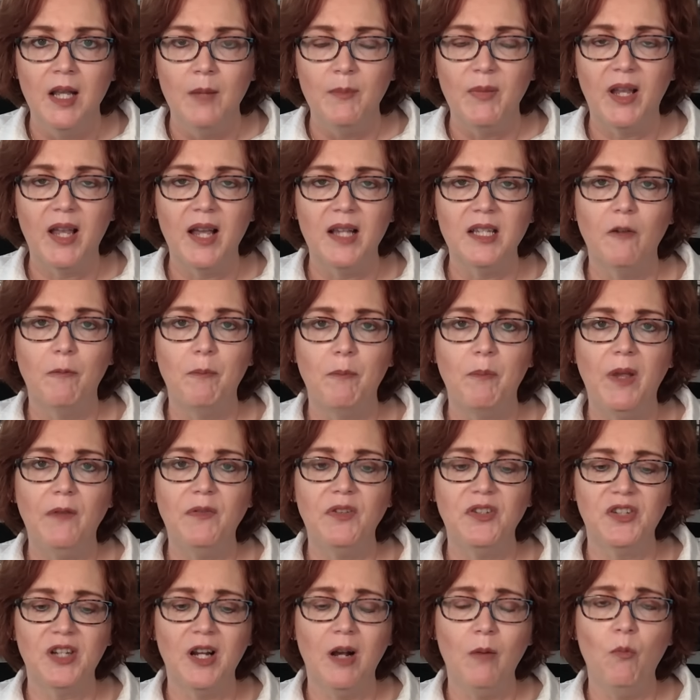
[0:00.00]
Because if, yes.
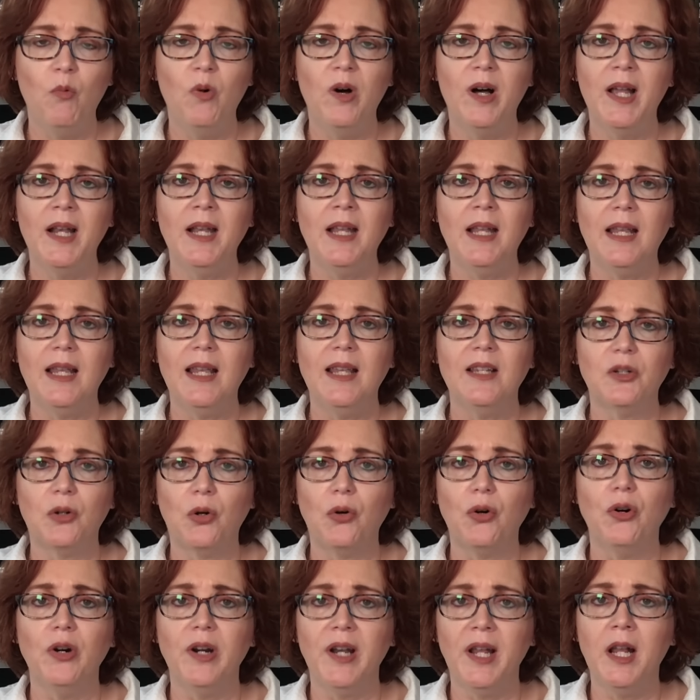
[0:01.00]
if someone is
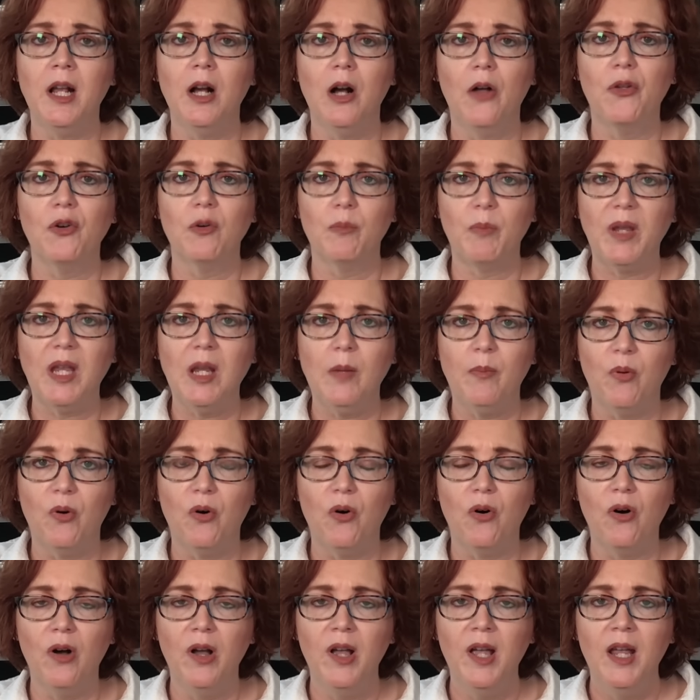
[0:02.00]
hurting other
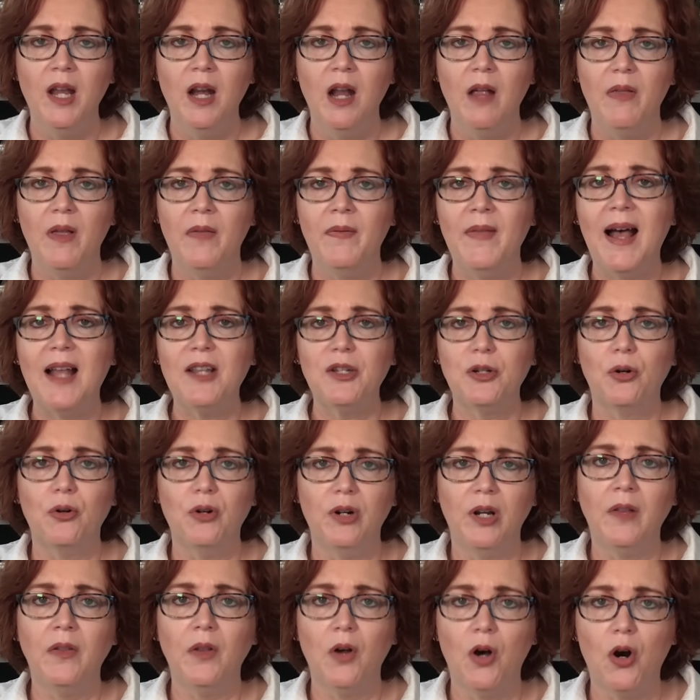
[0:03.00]
people, then that's
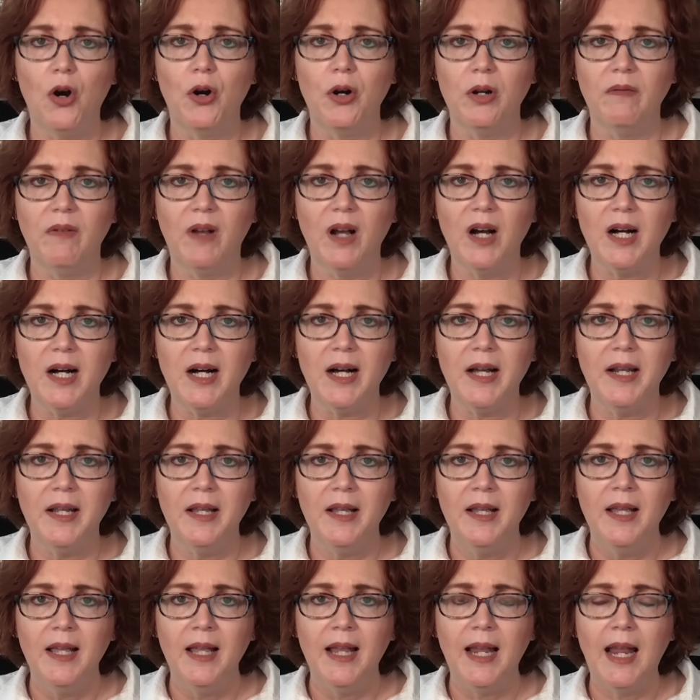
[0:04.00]
hurting the heart of God.
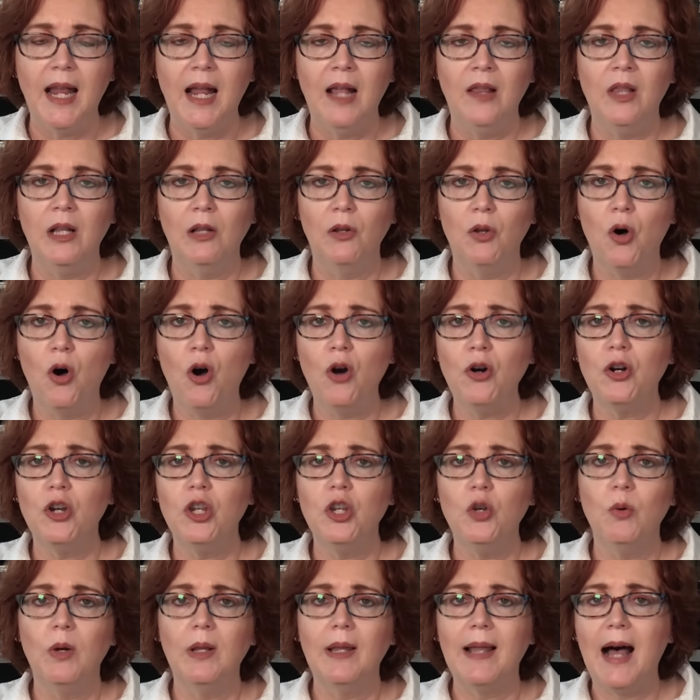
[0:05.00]
And the longer
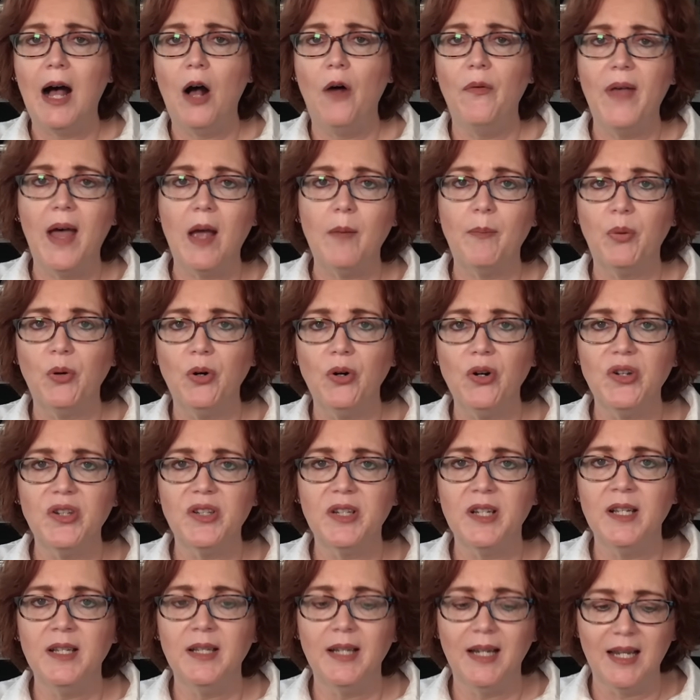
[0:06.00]
you allow that
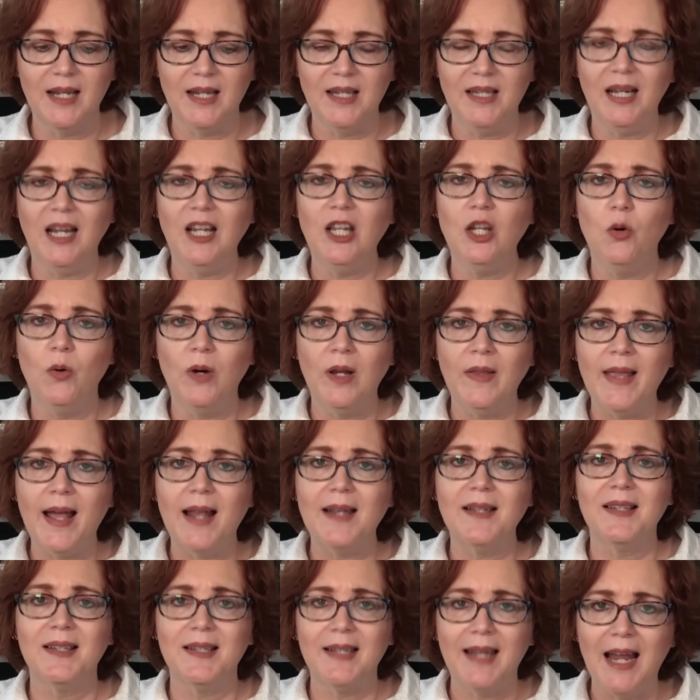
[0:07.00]
person to continue in
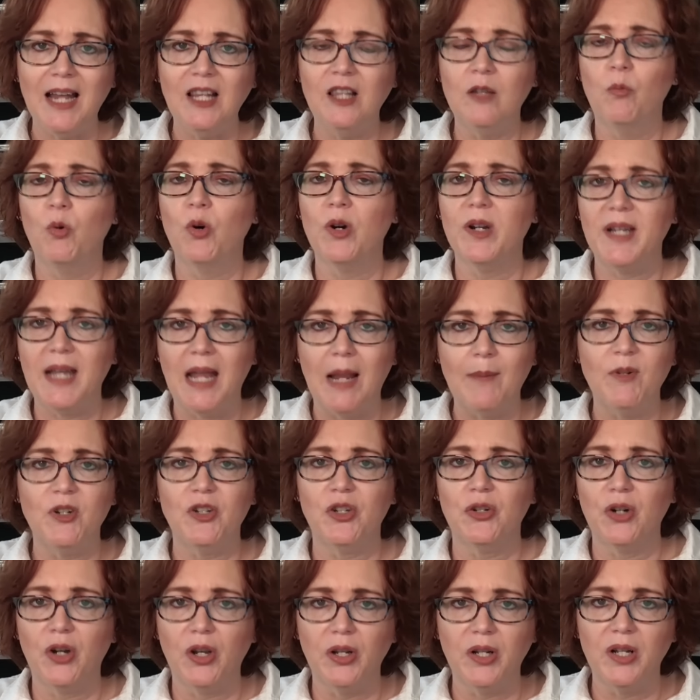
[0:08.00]
that state, the more
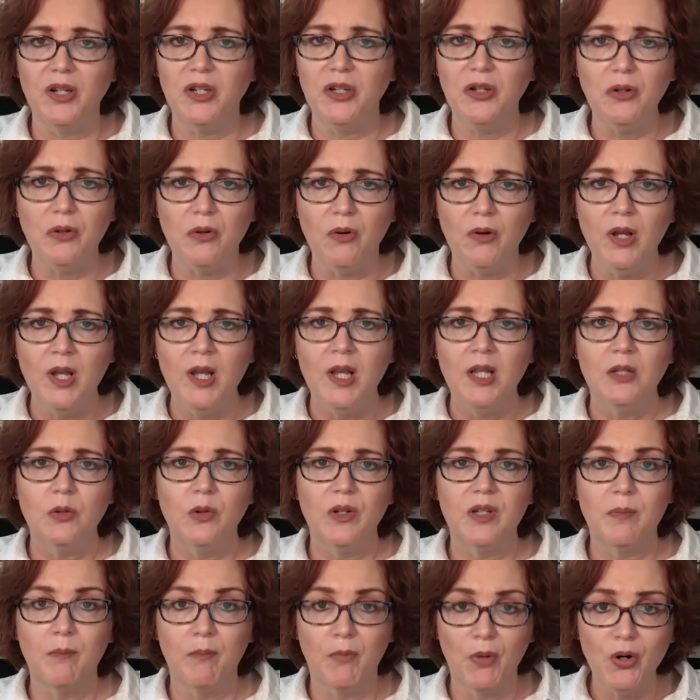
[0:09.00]
damage they're going to do.
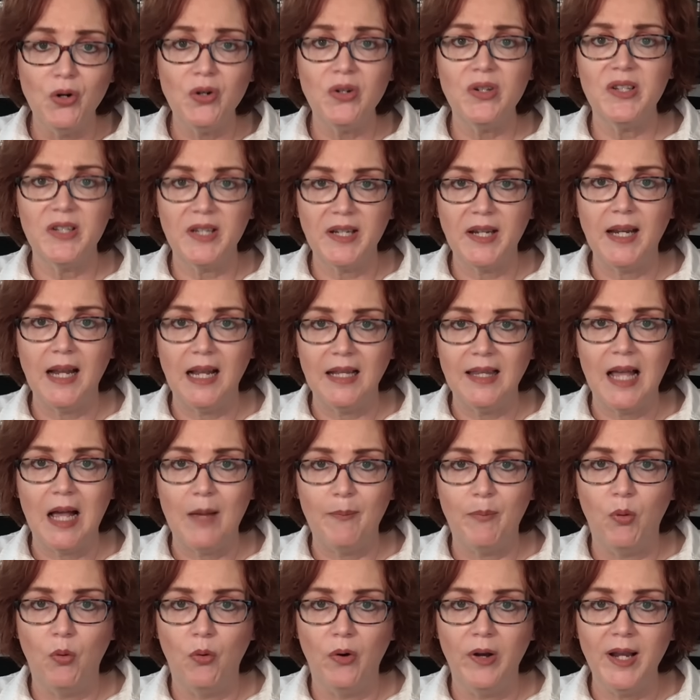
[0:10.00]
So it's mercy at
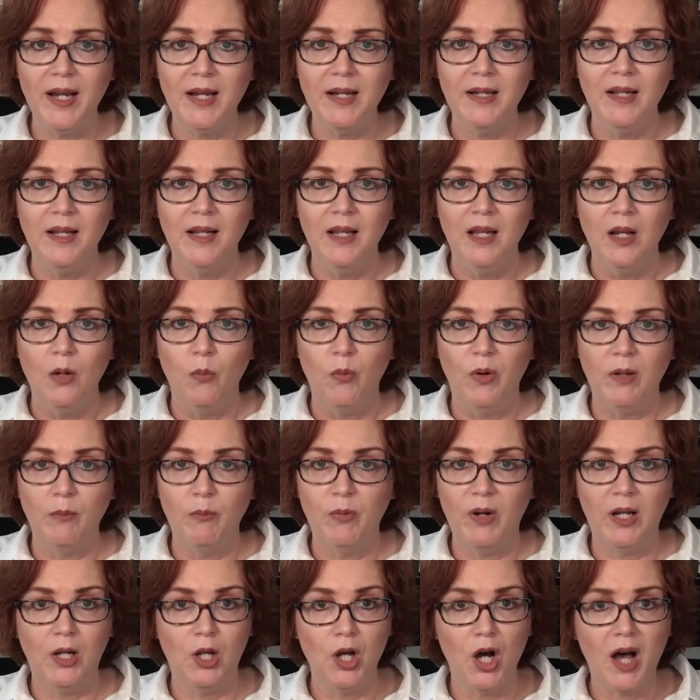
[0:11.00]
that point
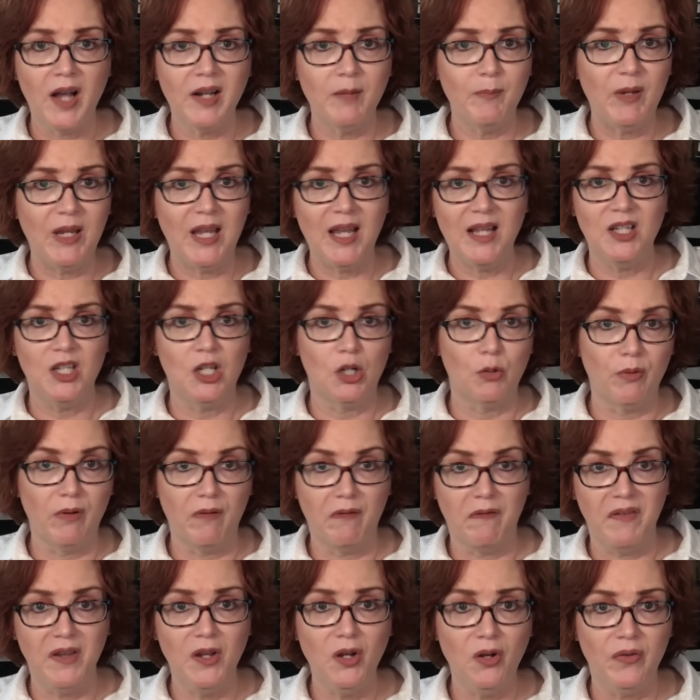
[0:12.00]
when when God begins to
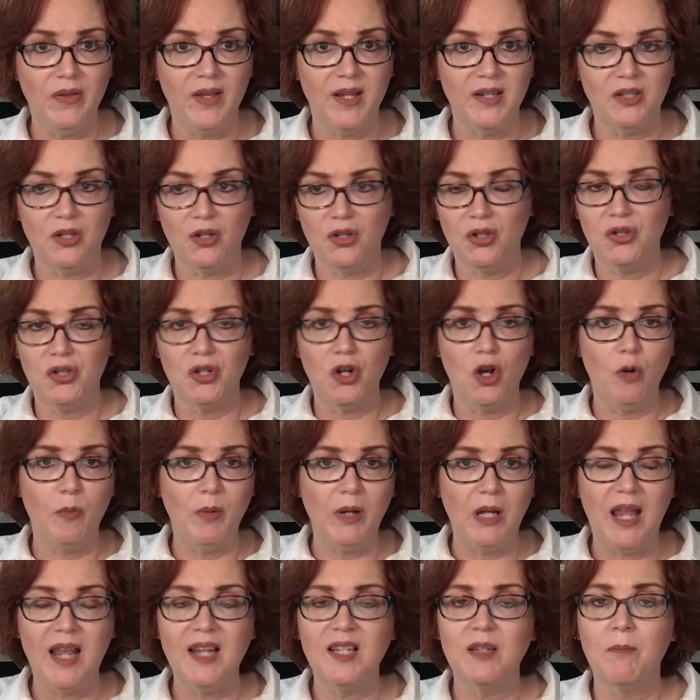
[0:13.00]
reveal this to so
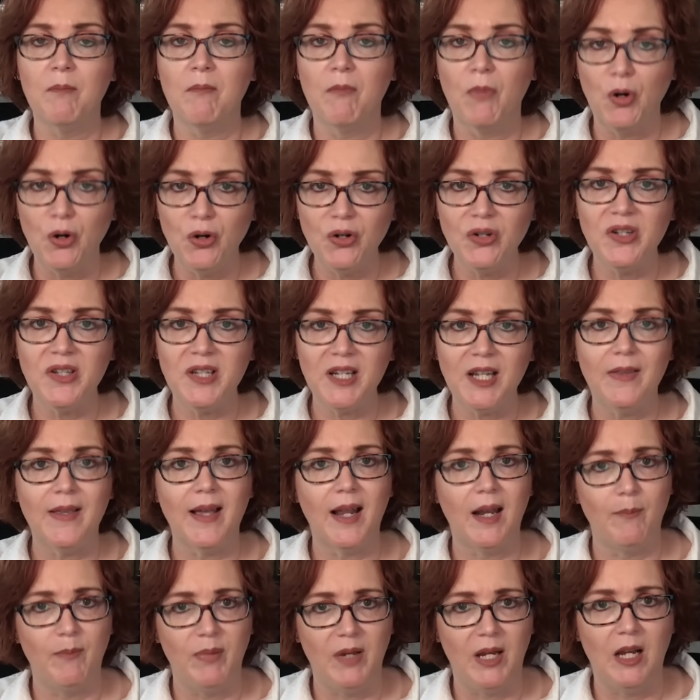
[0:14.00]
many, it's mercy
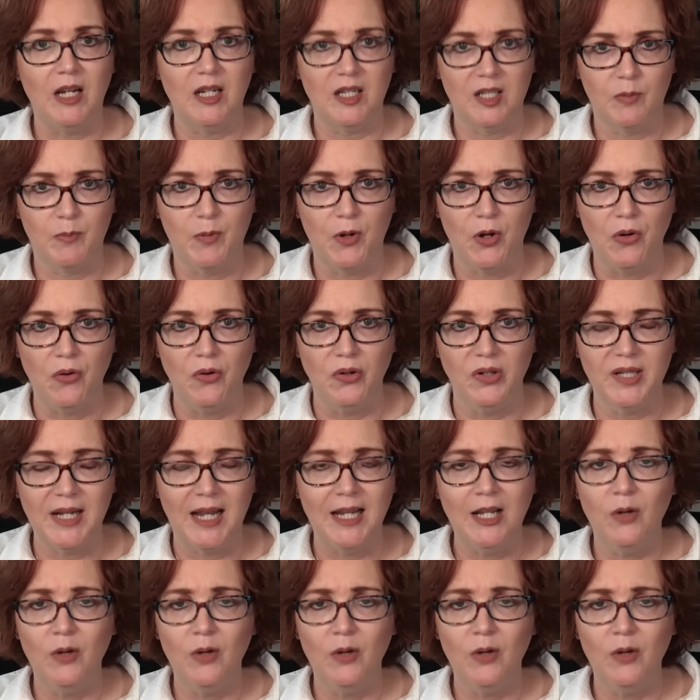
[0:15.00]
that it be exposed.